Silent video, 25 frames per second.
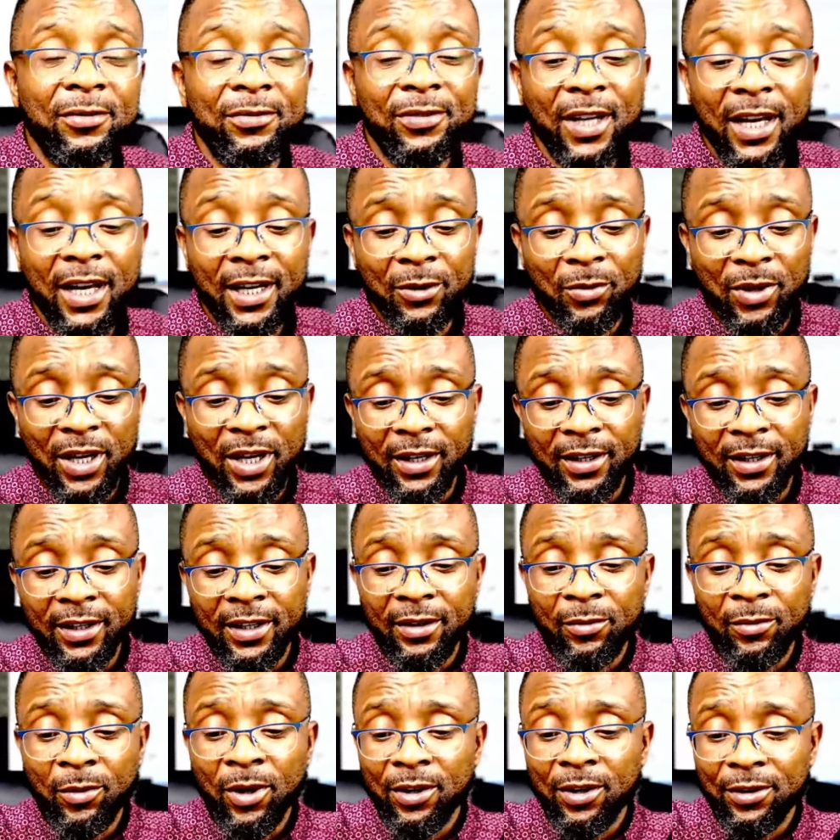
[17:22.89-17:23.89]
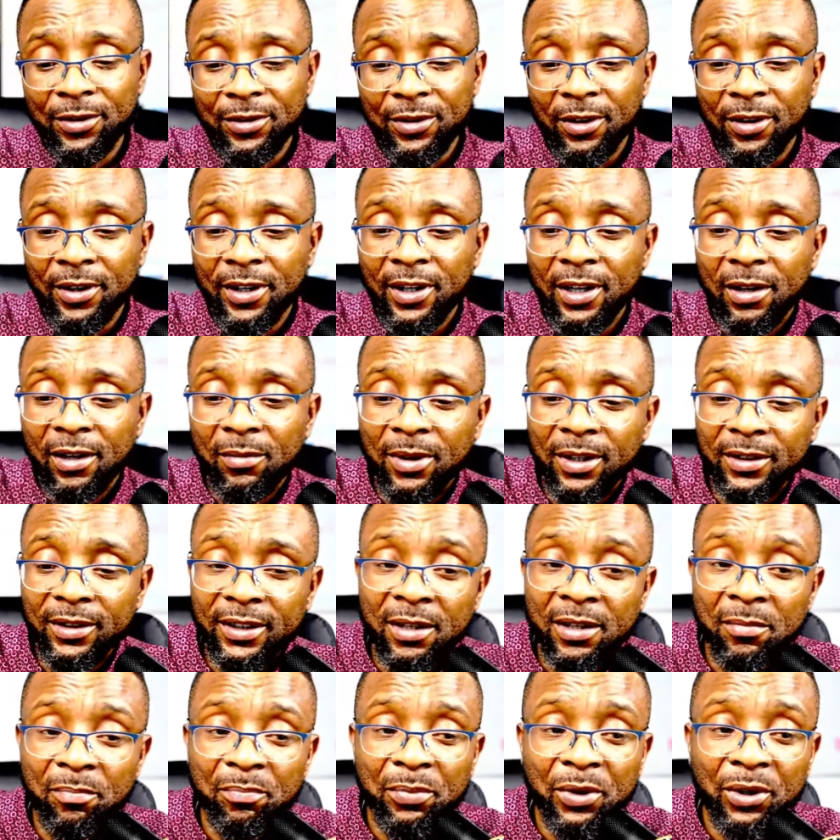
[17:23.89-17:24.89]
Anyway, he was talking about the
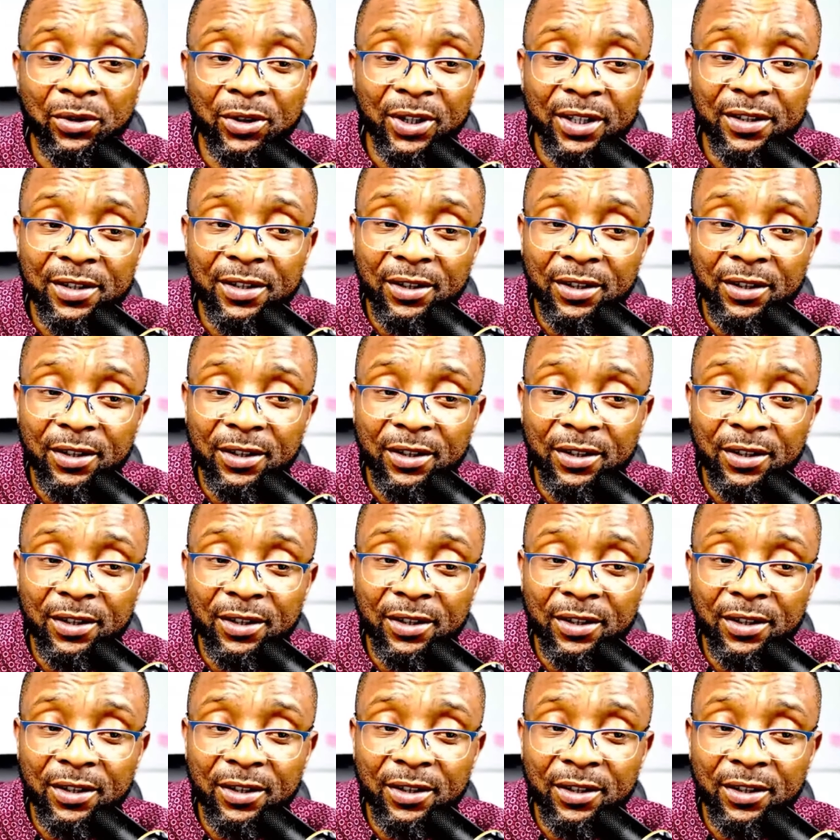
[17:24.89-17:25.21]
impunity